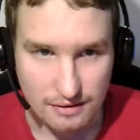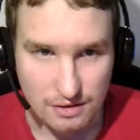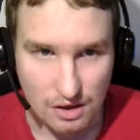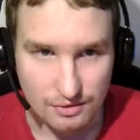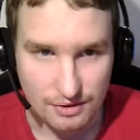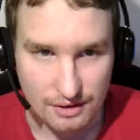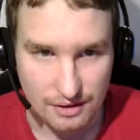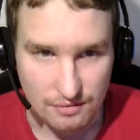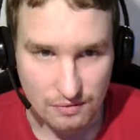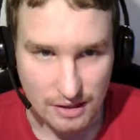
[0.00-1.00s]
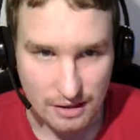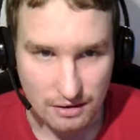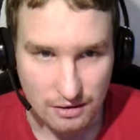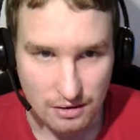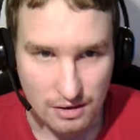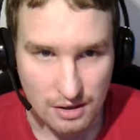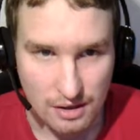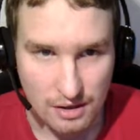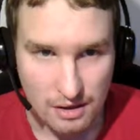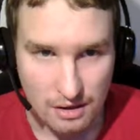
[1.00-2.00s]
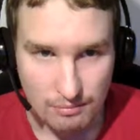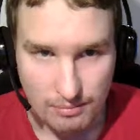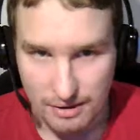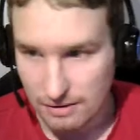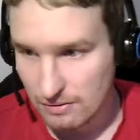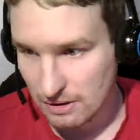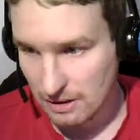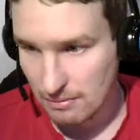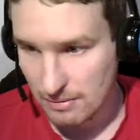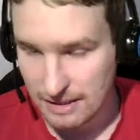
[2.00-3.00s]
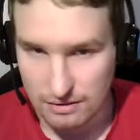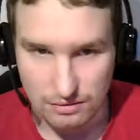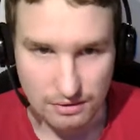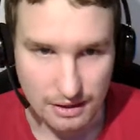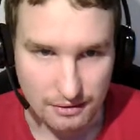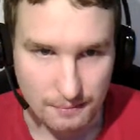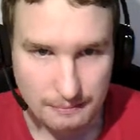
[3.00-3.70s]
it's counting this way, but I will come later to that.